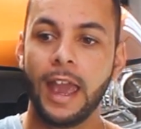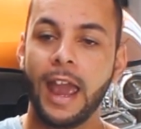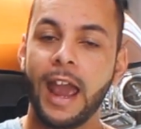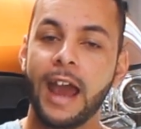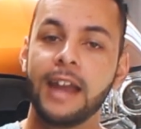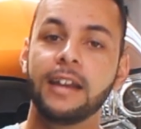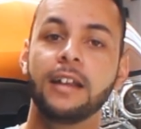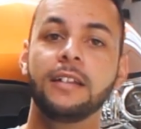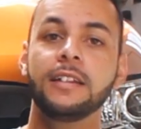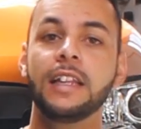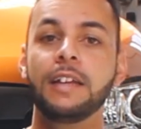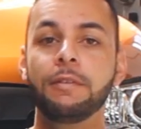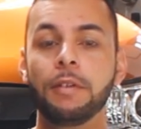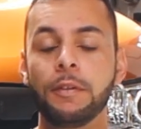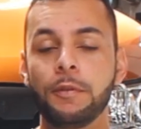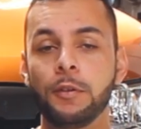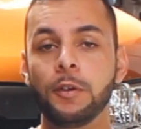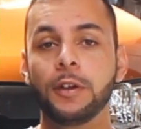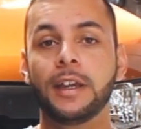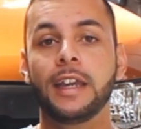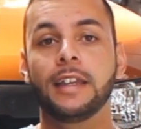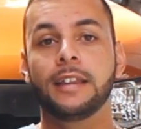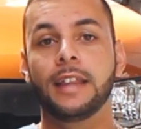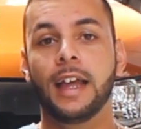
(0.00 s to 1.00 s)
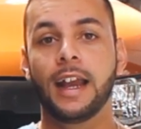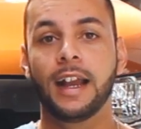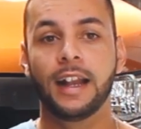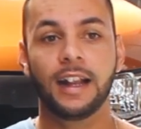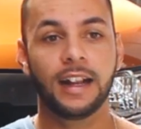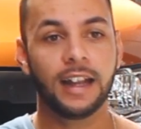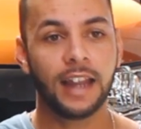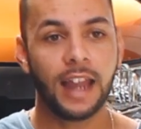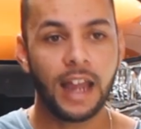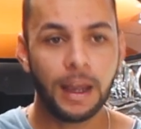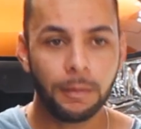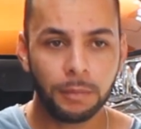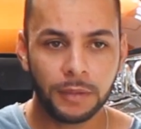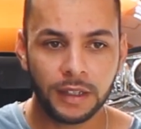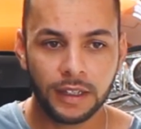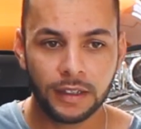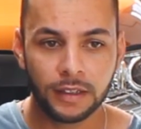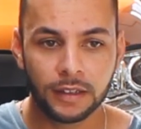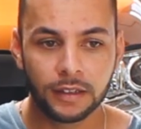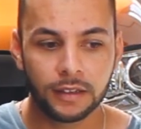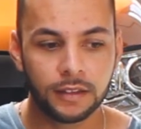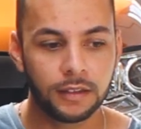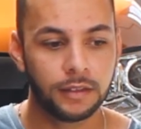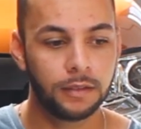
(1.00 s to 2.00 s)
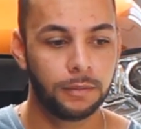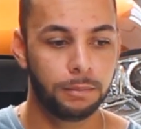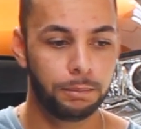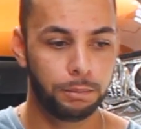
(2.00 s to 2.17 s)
and I'll never forget, I climbed in it,